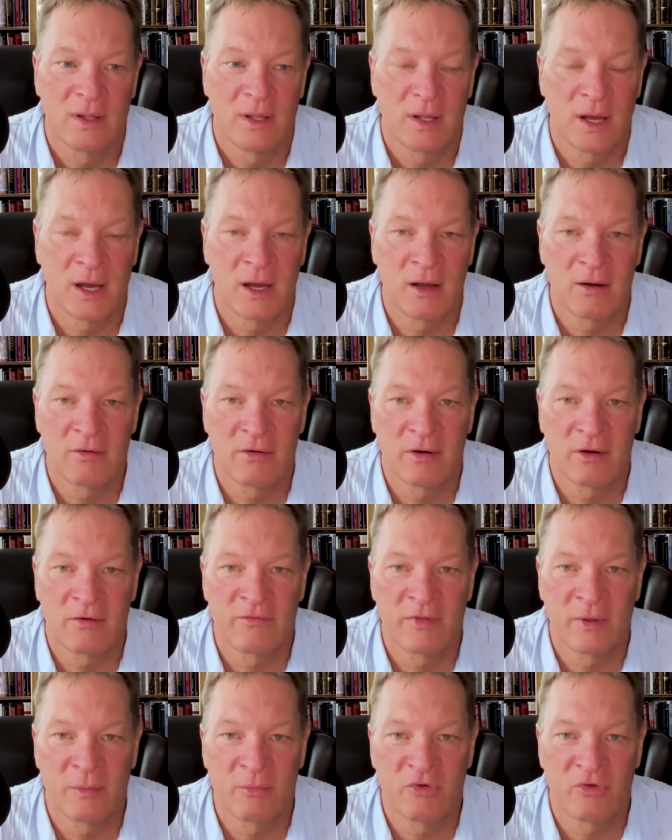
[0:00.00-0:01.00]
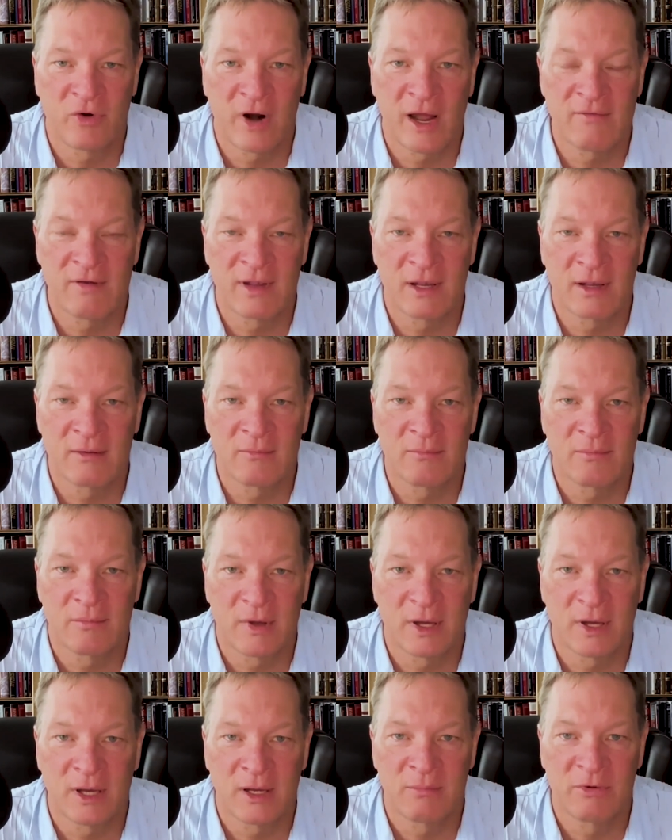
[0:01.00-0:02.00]
of them driving
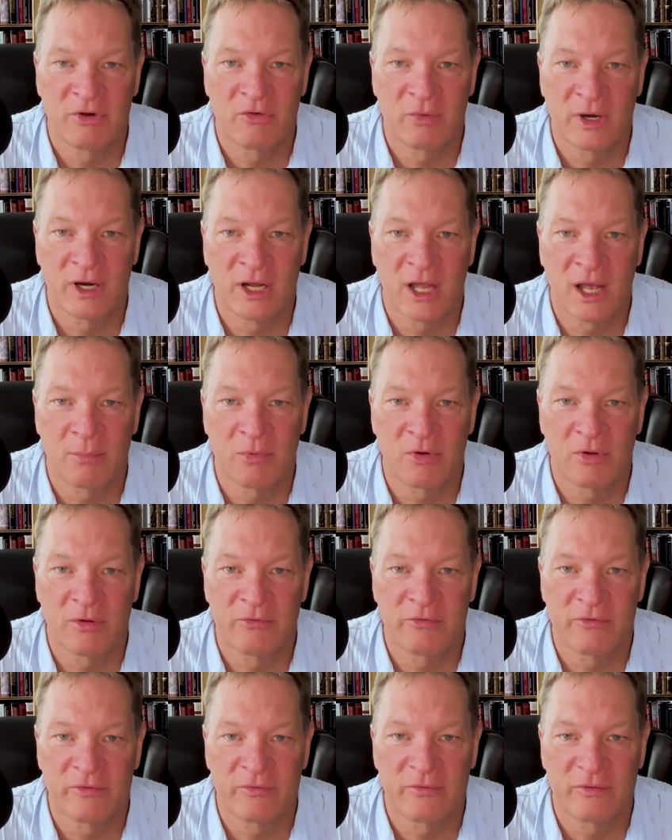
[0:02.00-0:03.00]
between a couple